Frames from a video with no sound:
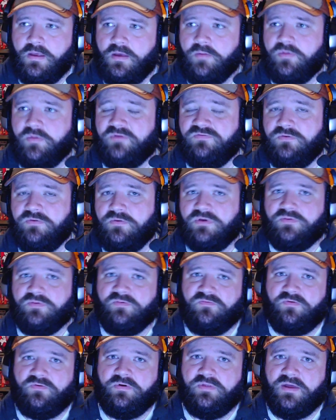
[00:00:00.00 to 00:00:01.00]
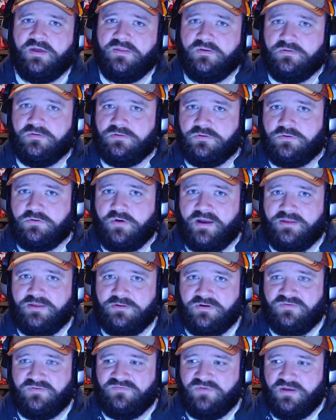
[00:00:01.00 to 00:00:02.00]
But a few weeks before that, there was a
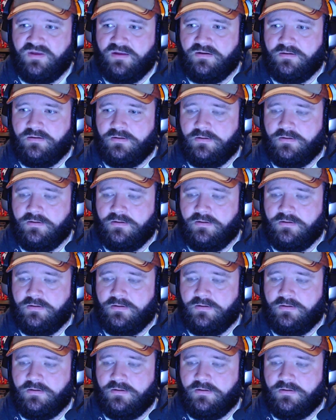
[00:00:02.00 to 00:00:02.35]
tragic event.